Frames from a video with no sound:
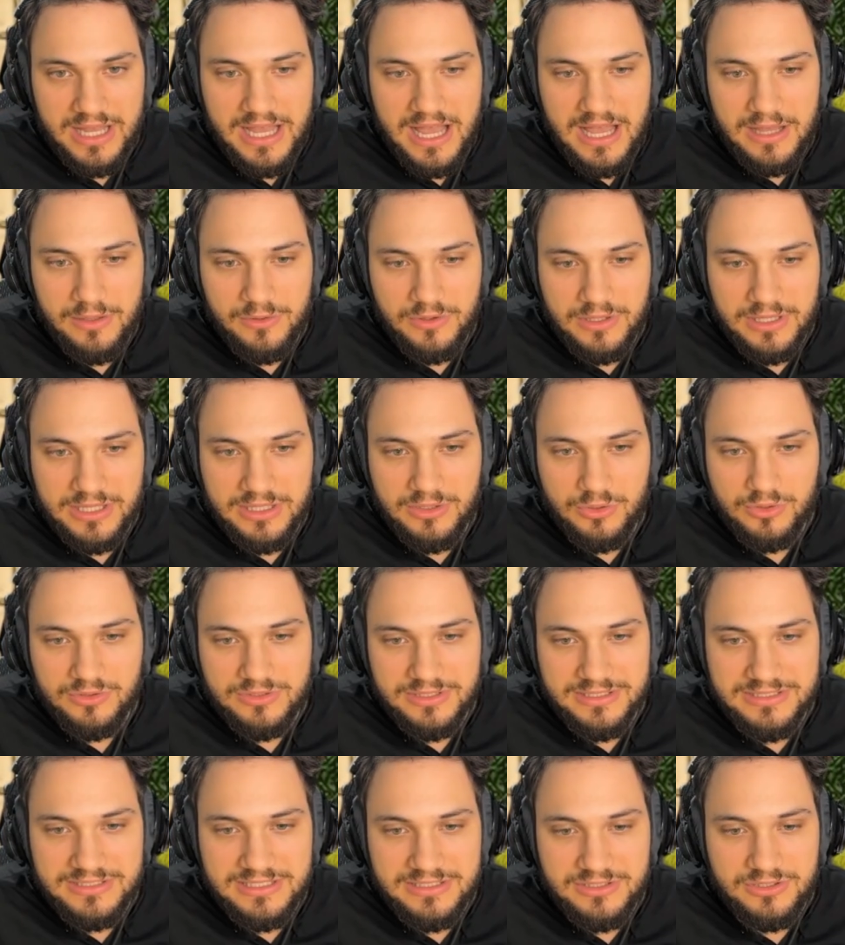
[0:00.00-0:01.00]
I already got
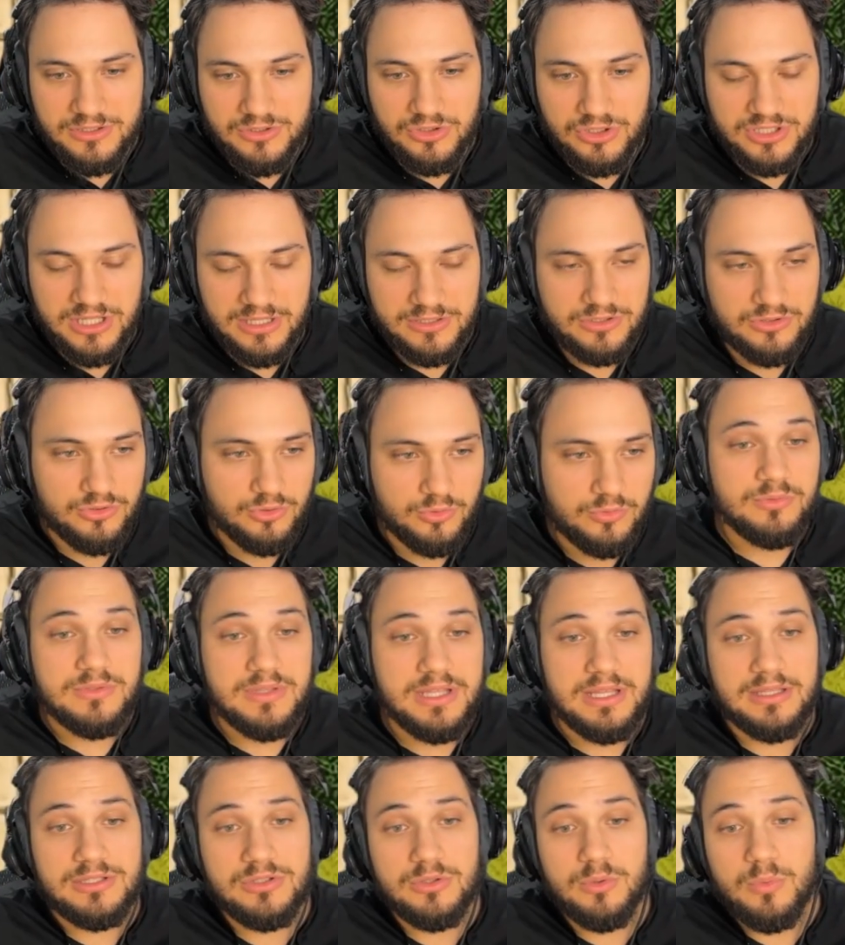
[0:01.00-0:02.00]
this little chest too.
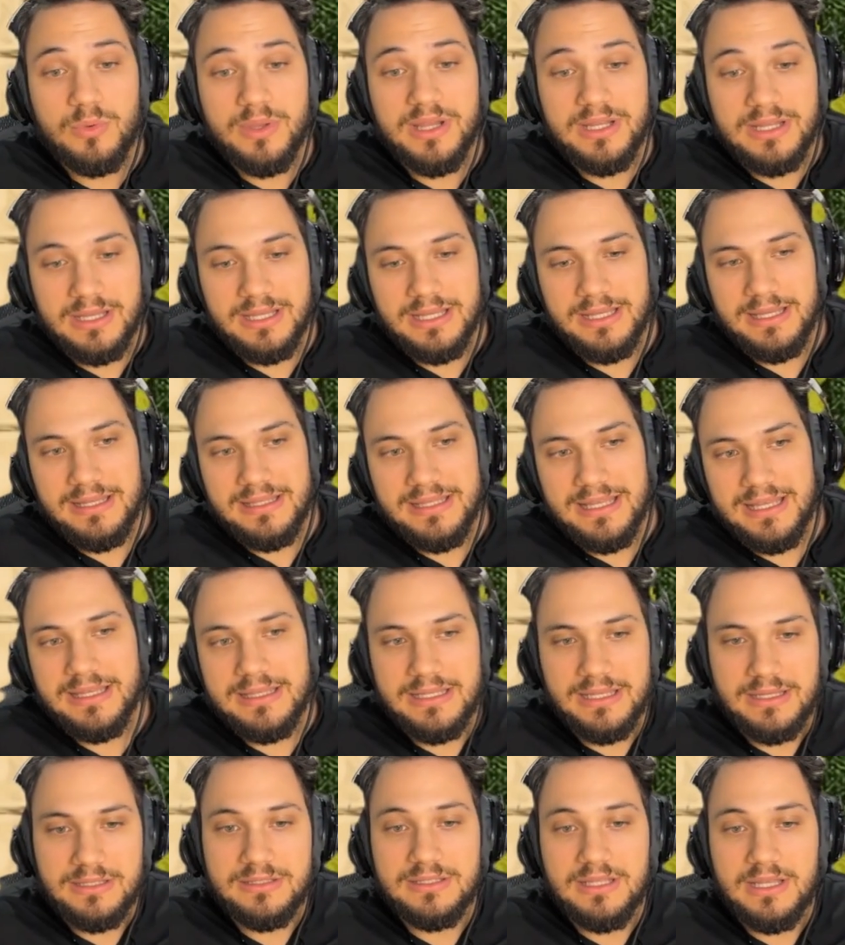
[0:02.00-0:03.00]
There's the weekly and
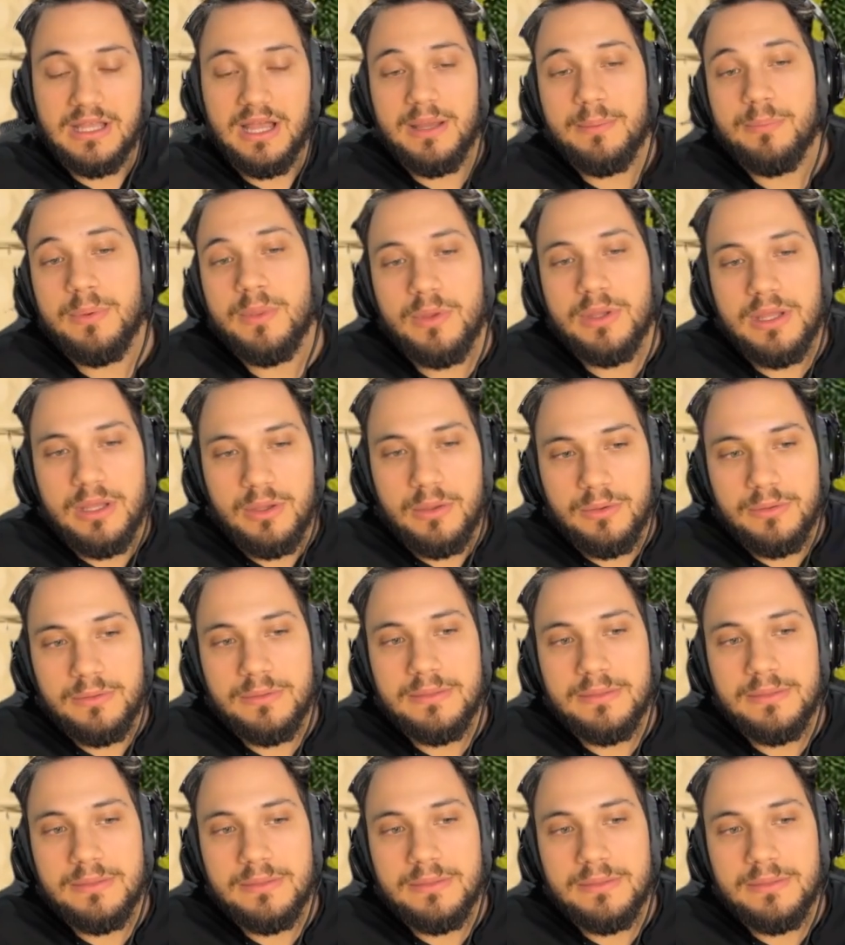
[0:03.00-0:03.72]
there's the combo kill.